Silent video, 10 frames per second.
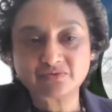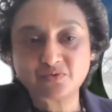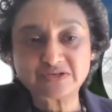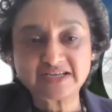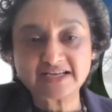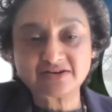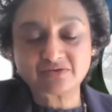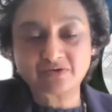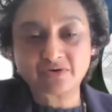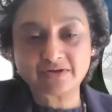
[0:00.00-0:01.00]
foresight
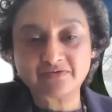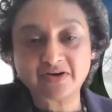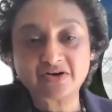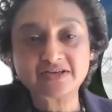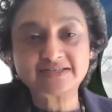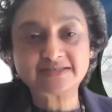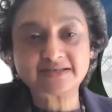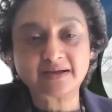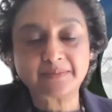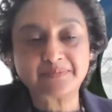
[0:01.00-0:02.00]
on various
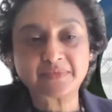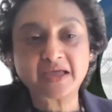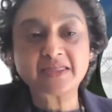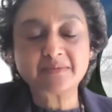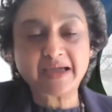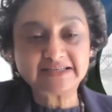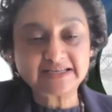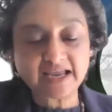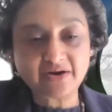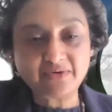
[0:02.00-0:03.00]

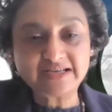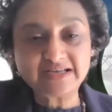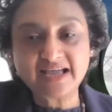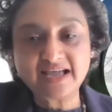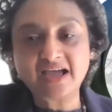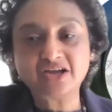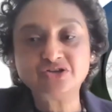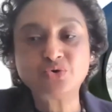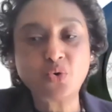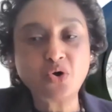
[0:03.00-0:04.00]
thematic areas. And
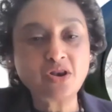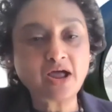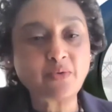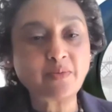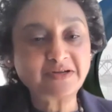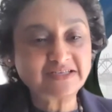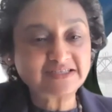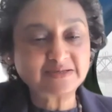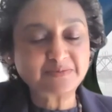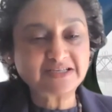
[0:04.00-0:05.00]
to all our
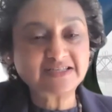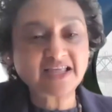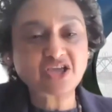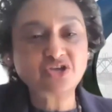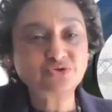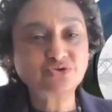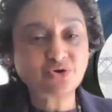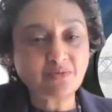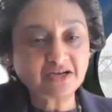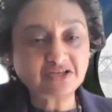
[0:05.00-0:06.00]
participants, thank you
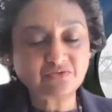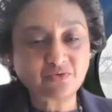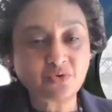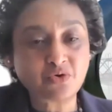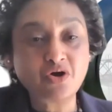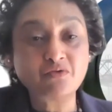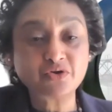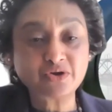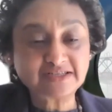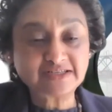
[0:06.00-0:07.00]
so much for
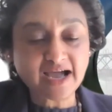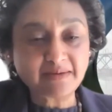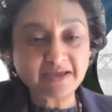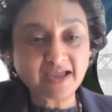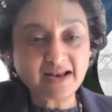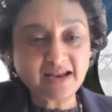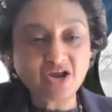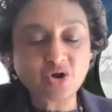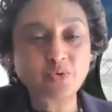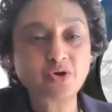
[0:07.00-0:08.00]
your time again.
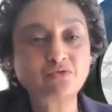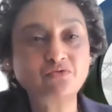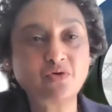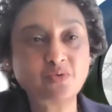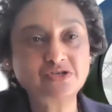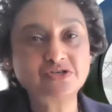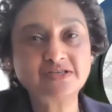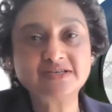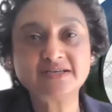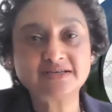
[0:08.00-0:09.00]
We look forward to
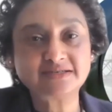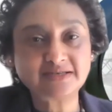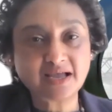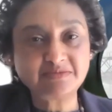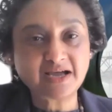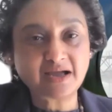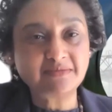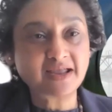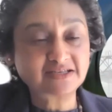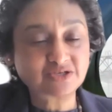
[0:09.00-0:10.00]
the same time
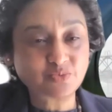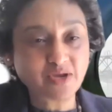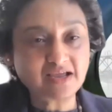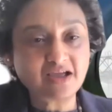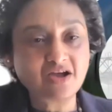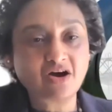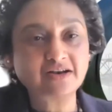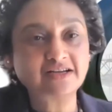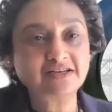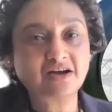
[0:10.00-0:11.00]
next week
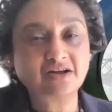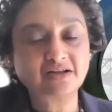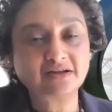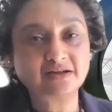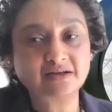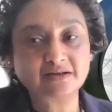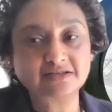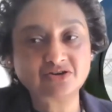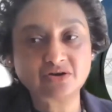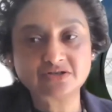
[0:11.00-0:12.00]
on the
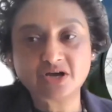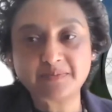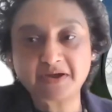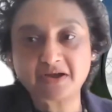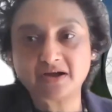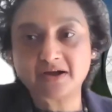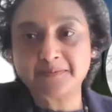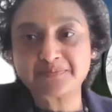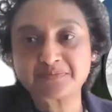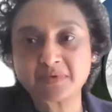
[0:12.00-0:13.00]
topic
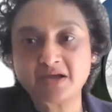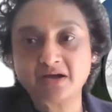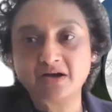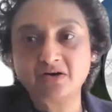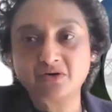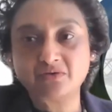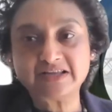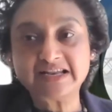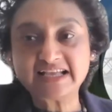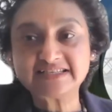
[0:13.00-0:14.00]
of
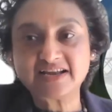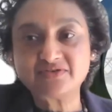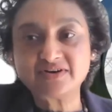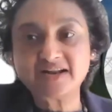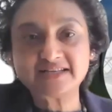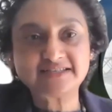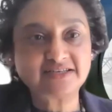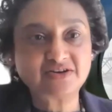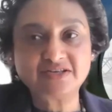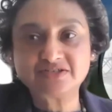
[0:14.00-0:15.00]
the next Erudite
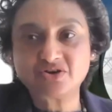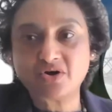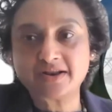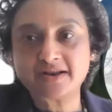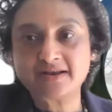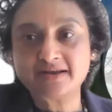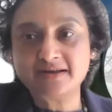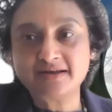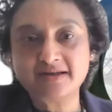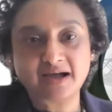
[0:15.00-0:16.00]
series on
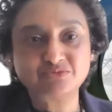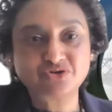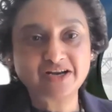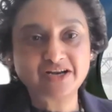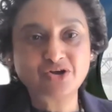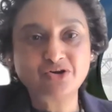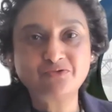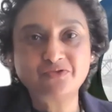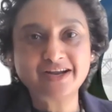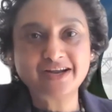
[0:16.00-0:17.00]
I'm trying to look
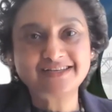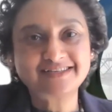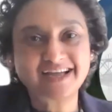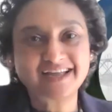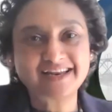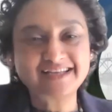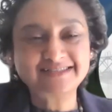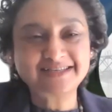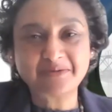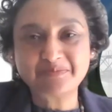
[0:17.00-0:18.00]
for it.
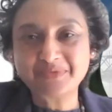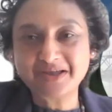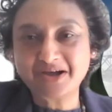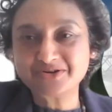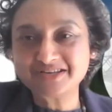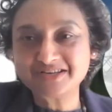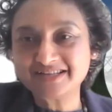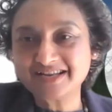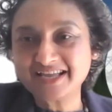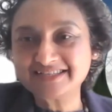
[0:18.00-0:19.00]
Alice, help me out here.
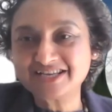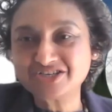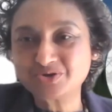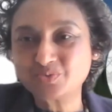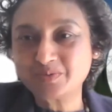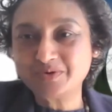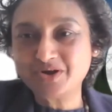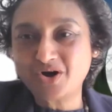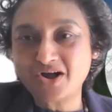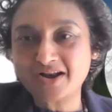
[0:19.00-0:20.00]
The next session will
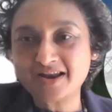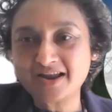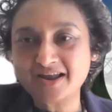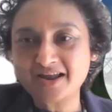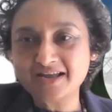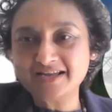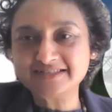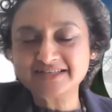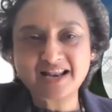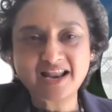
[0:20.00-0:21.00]
be on, is
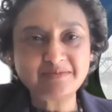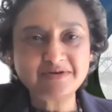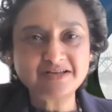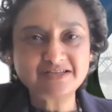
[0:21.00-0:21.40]
it climate?